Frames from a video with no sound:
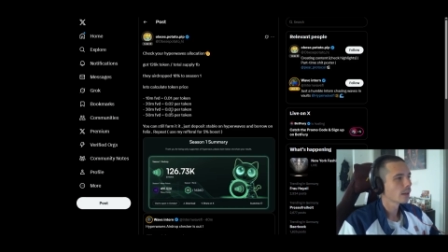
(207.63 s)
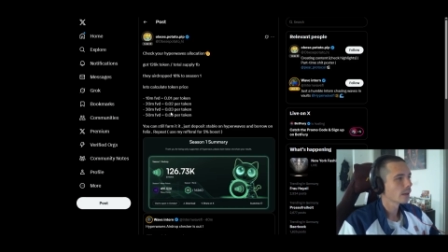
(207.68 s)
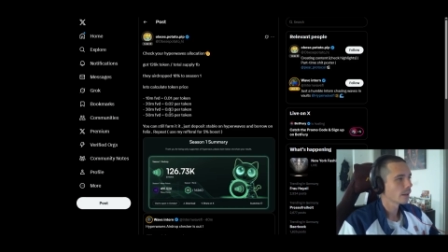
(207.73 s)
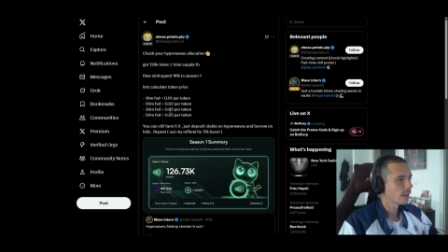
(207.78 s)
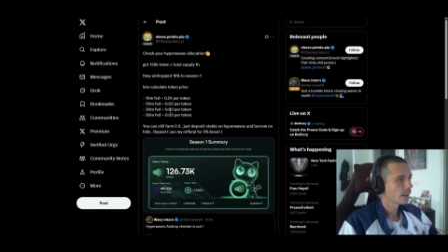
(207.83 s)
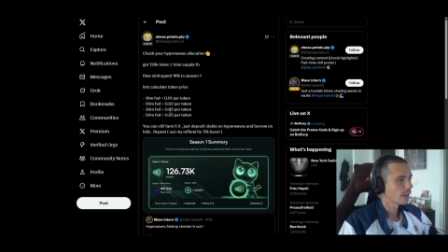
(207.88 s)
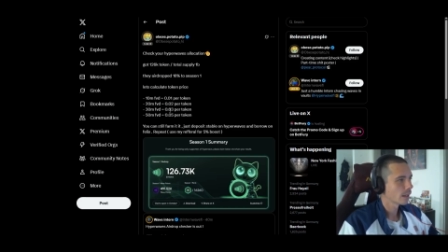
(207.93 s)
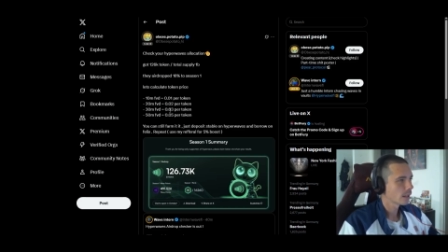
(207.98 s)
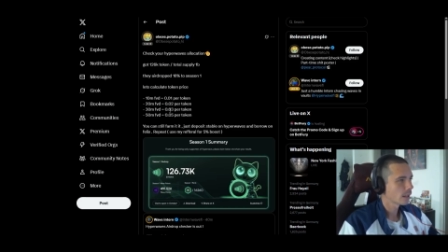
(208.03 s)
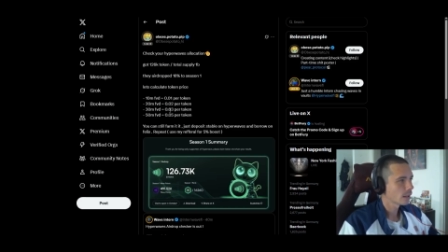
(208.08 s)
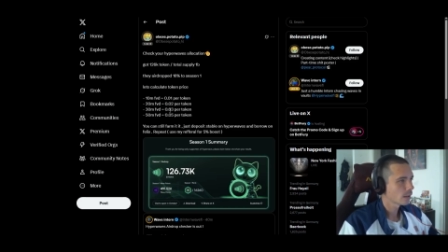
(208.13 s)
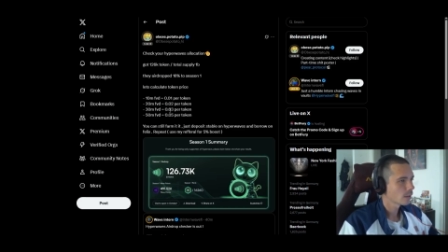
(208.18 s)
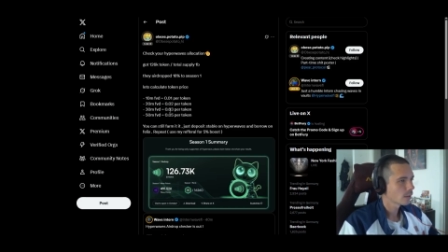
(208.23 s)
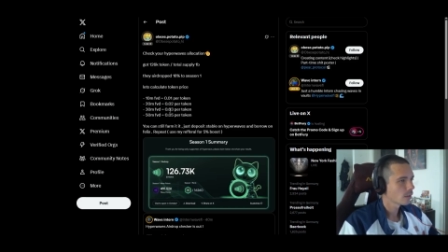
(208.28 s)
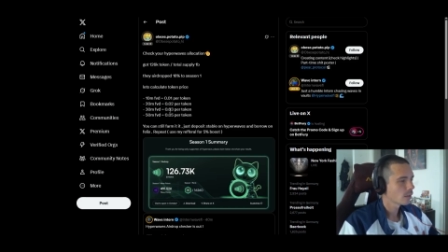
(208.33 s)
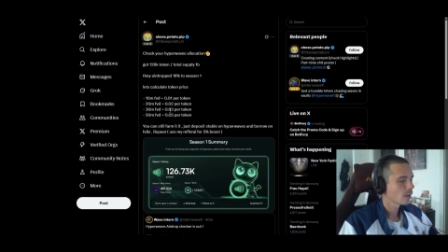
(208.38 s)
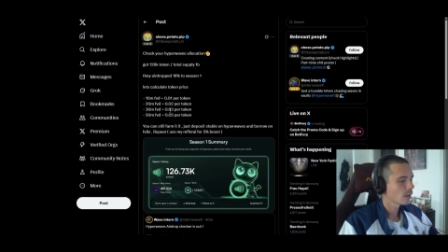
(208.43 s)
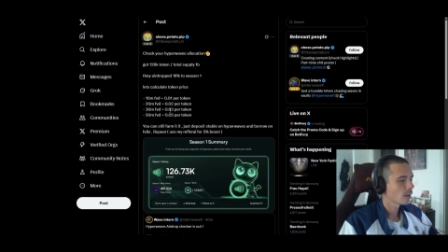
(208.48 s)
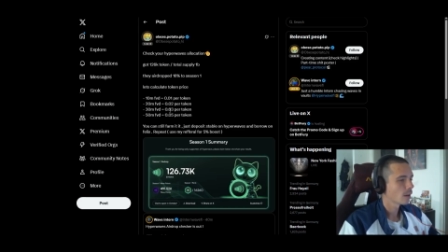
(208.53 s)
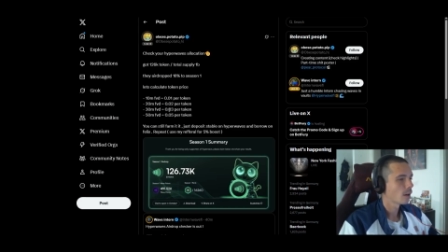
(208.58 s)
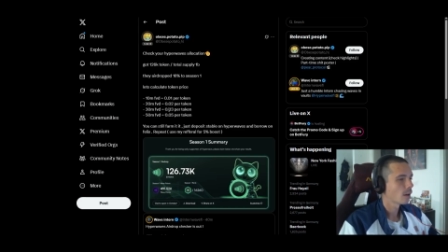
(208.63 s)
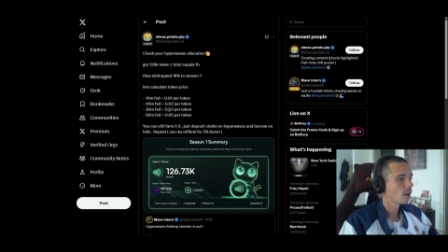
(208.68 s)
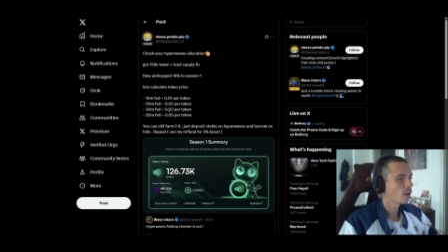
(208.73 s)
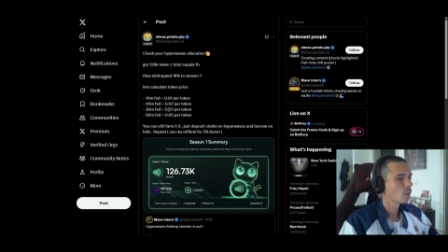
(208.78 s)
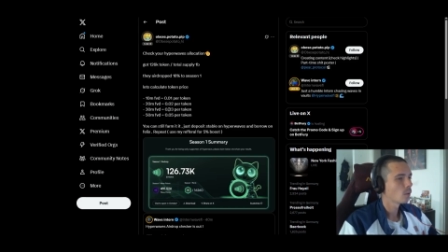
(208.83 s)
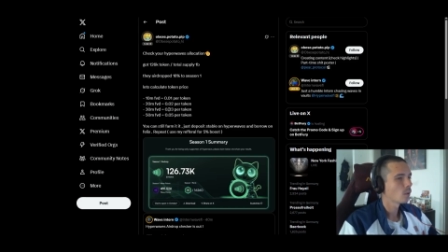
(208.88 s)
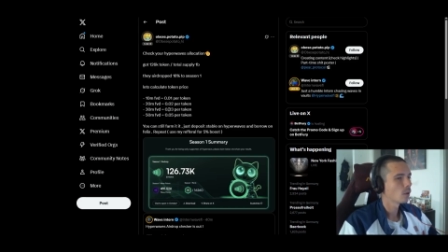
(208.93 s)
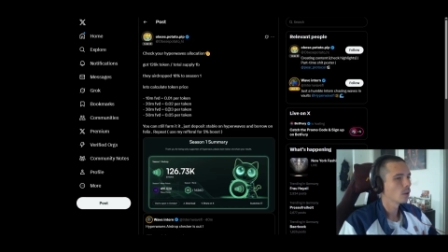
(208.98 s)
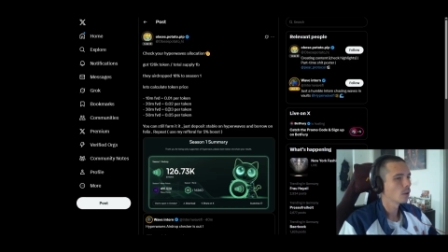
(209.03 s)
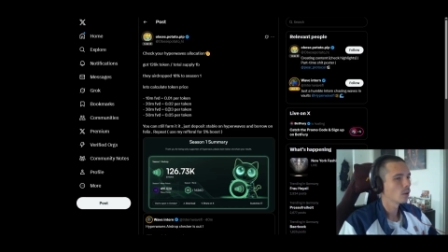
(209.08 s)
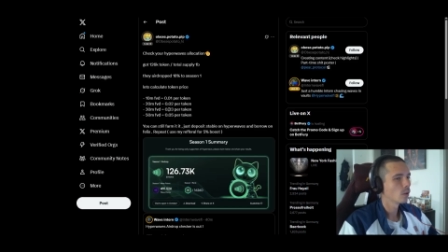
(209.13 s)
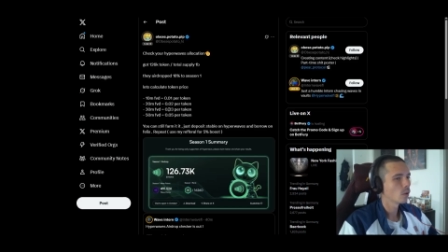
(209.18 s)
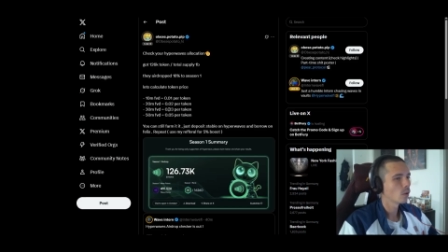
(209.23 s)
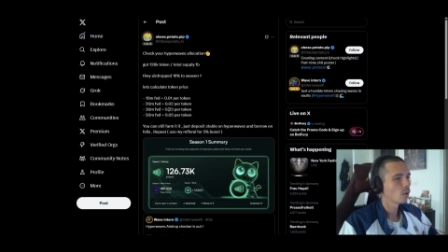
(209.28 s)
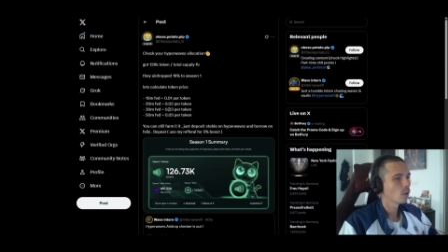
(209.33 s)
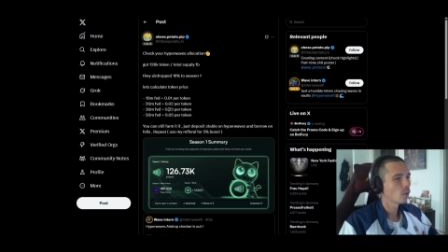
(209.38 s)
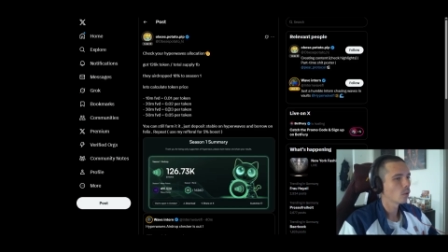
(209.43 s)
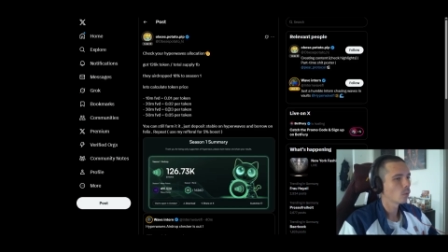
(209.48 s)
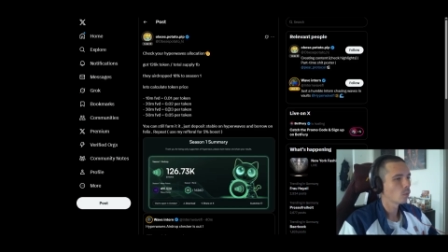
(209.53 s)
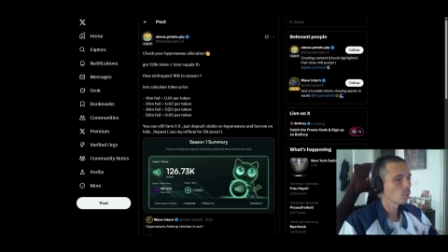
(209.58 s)
again how
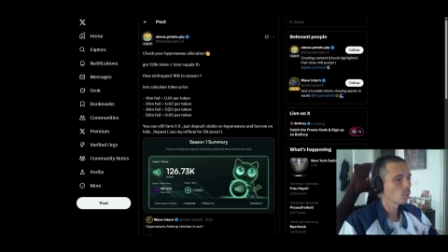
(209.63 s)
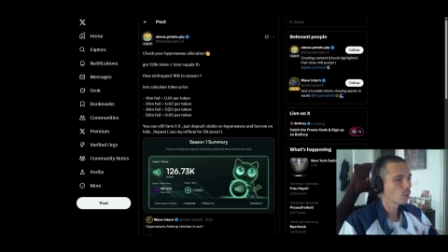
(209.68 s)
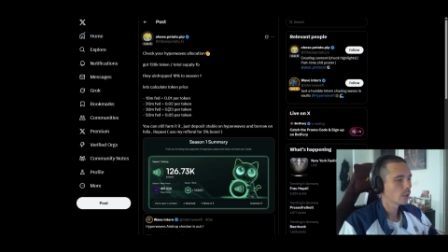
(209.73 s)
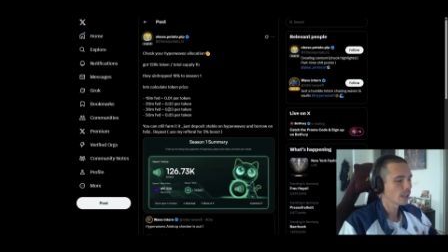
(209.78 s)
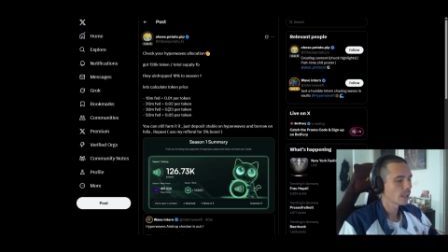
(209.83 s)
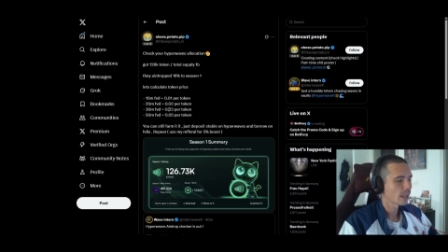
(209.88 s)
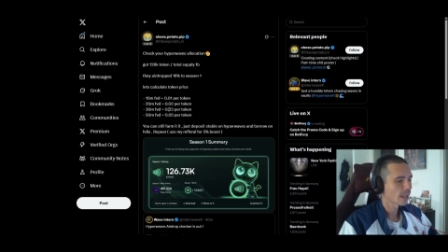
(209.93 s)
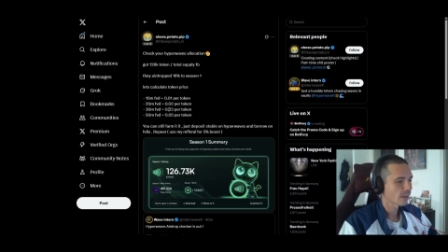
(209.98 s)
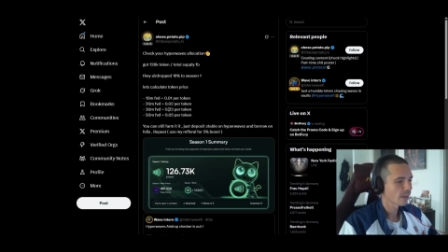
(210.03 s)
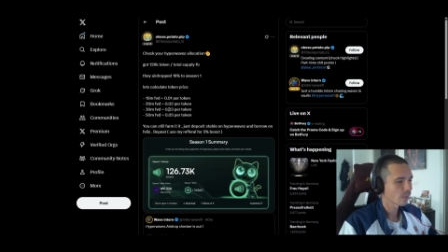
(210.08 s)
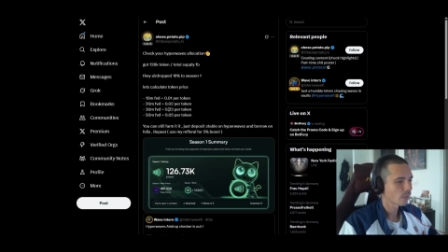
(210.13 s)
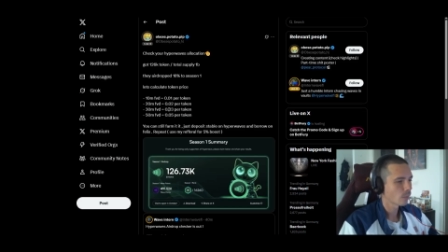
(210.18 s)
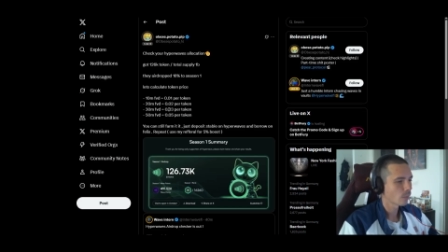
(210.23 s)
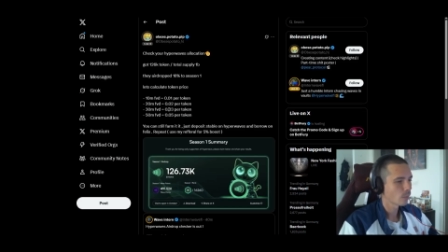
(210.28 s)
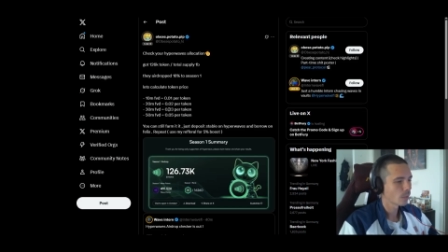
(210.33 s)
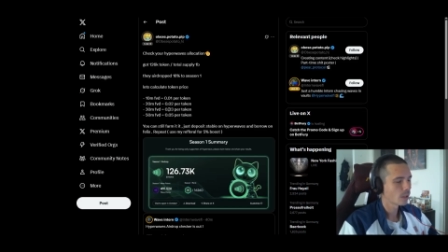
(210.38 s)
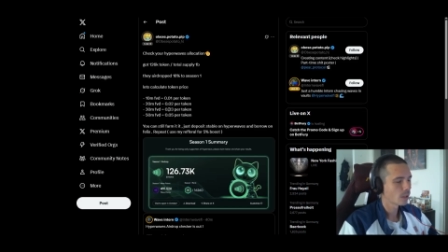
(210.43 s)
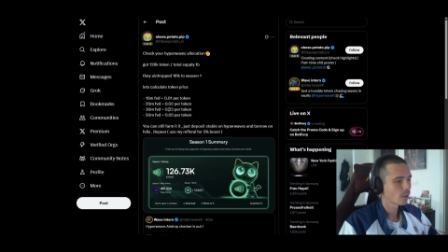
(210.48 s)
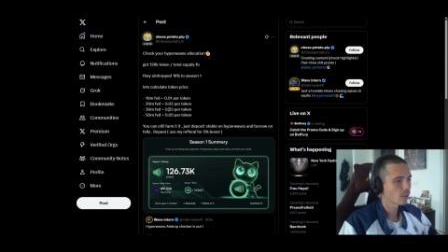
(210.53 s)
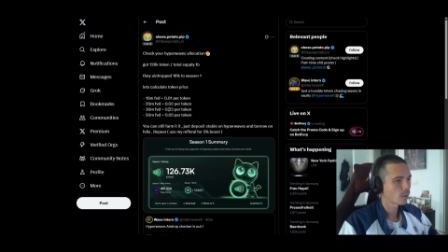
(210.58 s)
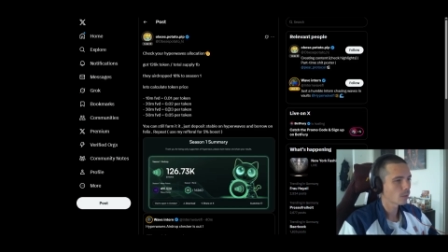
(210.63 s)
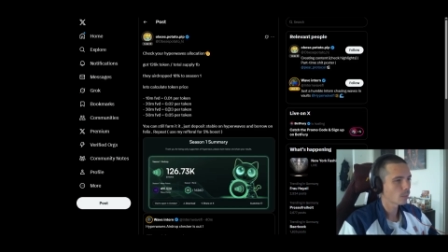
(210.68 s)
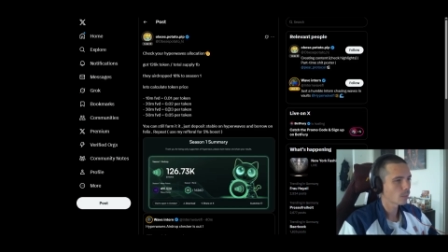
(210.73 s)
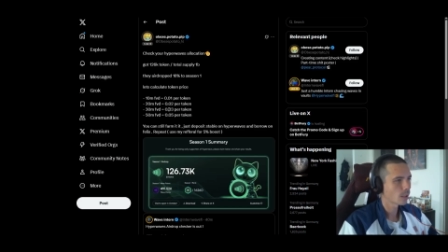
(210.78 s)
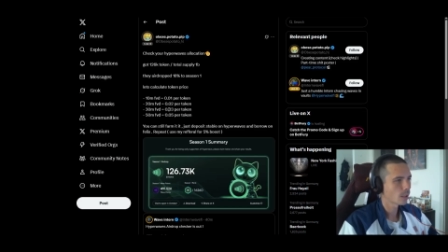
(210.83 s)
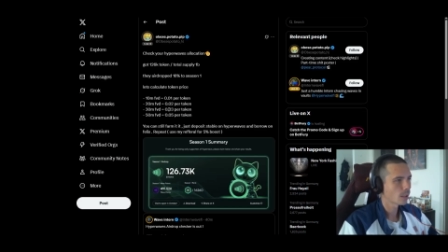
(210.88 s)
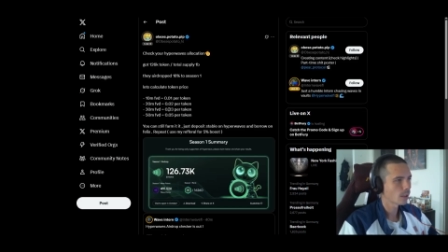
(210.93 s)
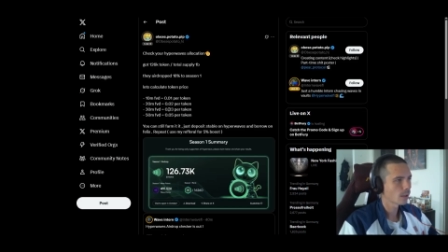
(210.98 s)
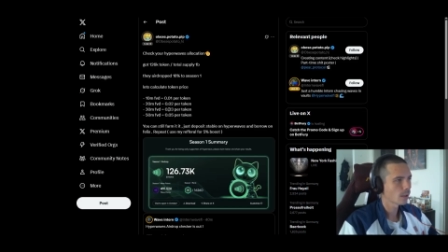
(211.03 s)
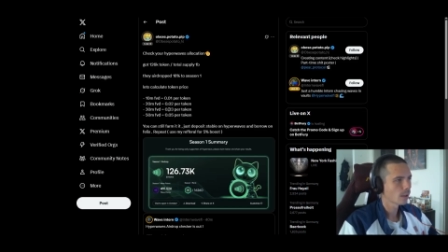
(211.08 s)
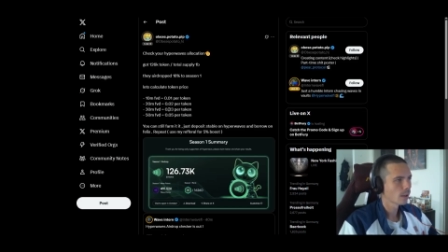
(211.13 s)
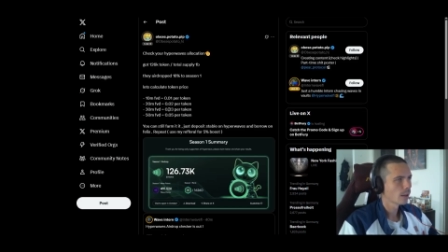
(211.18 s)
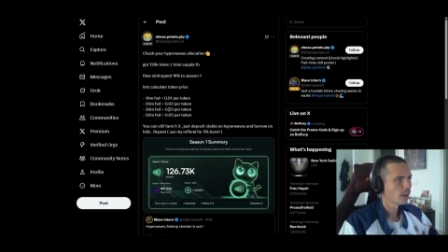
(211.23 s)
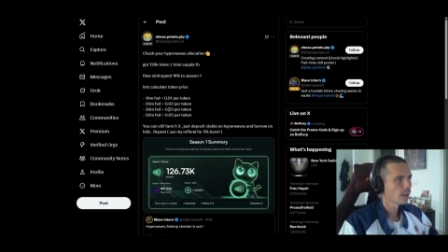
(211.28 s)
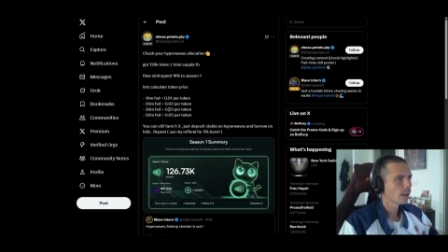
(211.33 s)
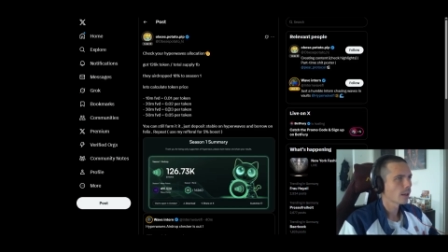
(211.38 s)
long we have participated.